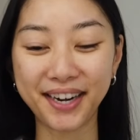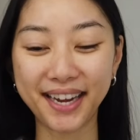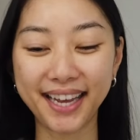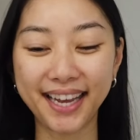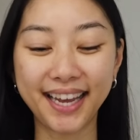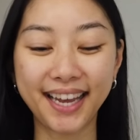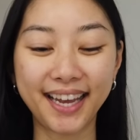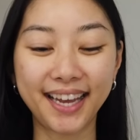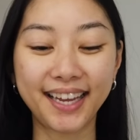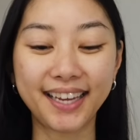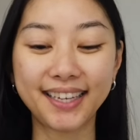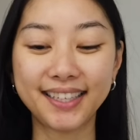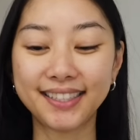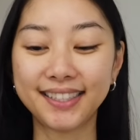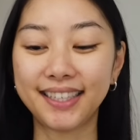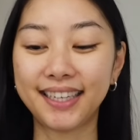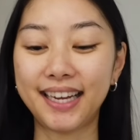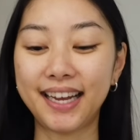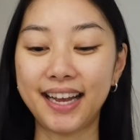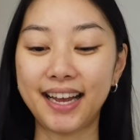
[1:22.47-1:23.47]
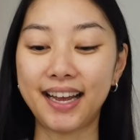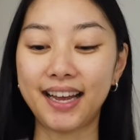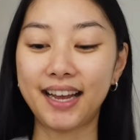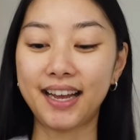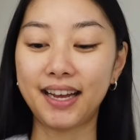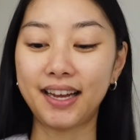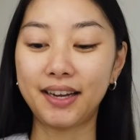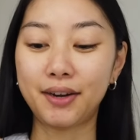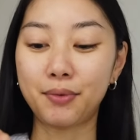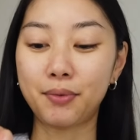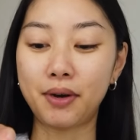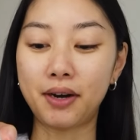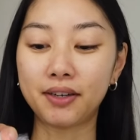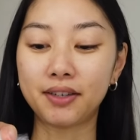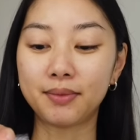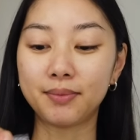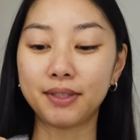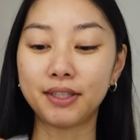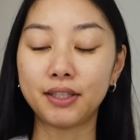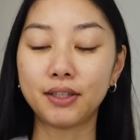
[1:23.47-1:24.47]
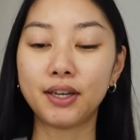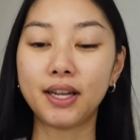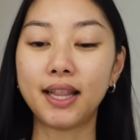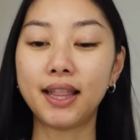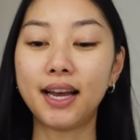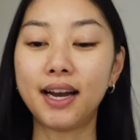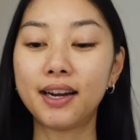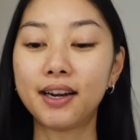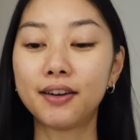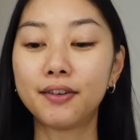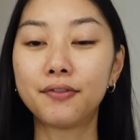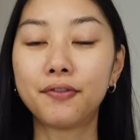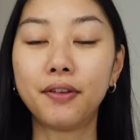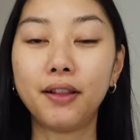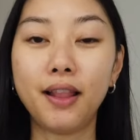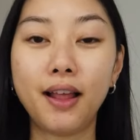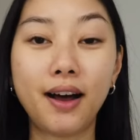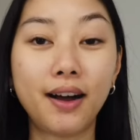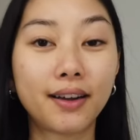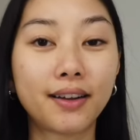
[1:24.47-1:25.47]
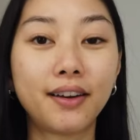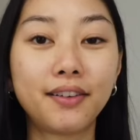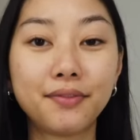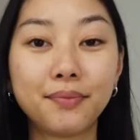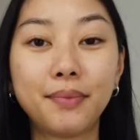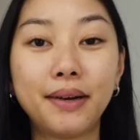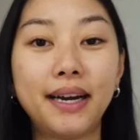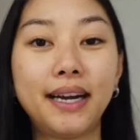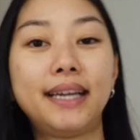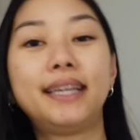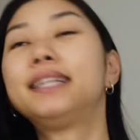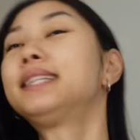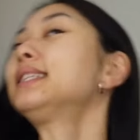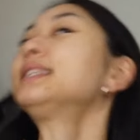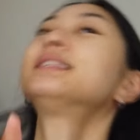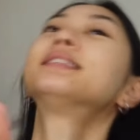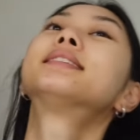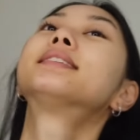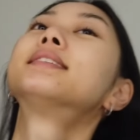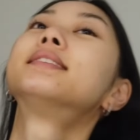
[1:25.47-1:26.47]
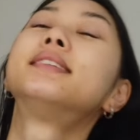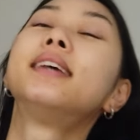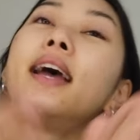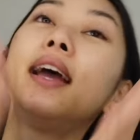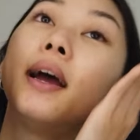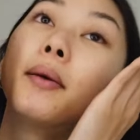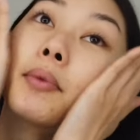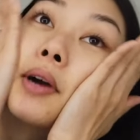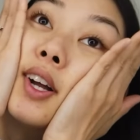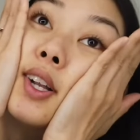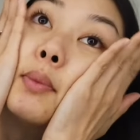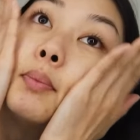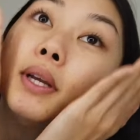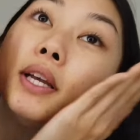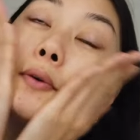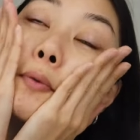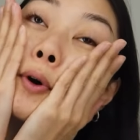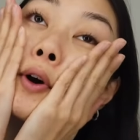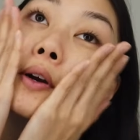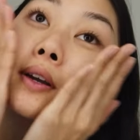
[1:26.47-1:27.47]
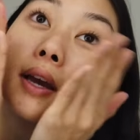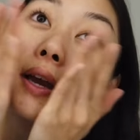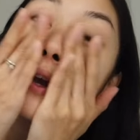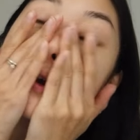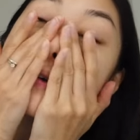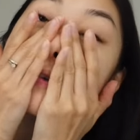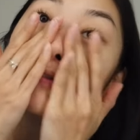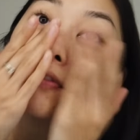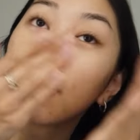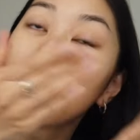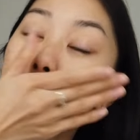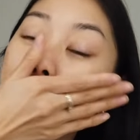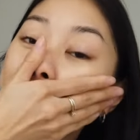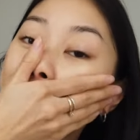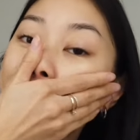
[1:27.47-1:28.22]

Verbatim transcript: morning. Welcome to another vlog of mine. Today I'm gonna be working from